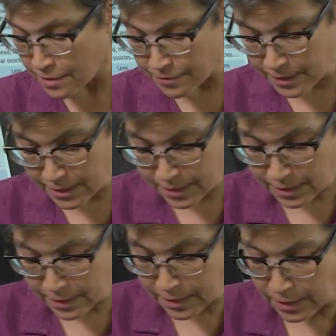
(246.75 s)

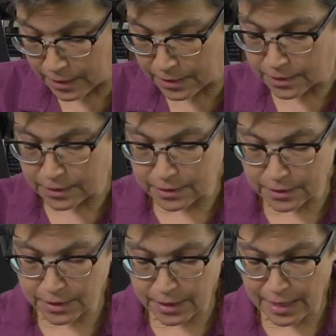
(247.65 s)
the uh,
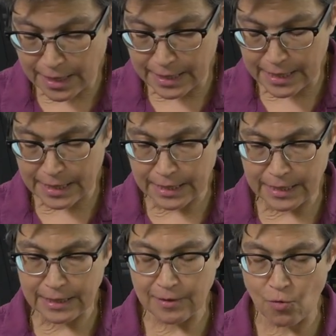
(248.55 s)
it, it,
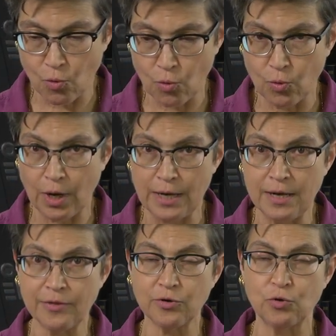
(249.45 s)

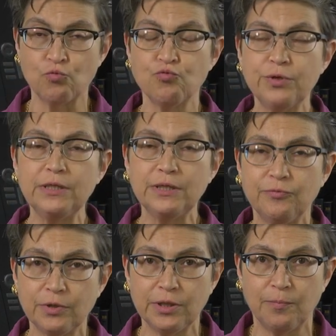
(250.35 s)
another really
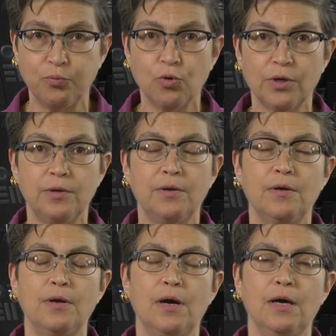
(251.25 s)
really important
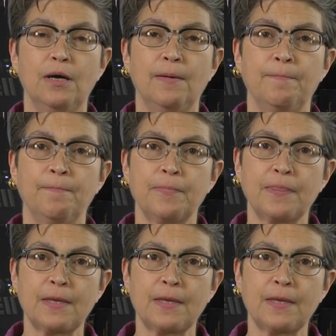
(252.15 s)
um,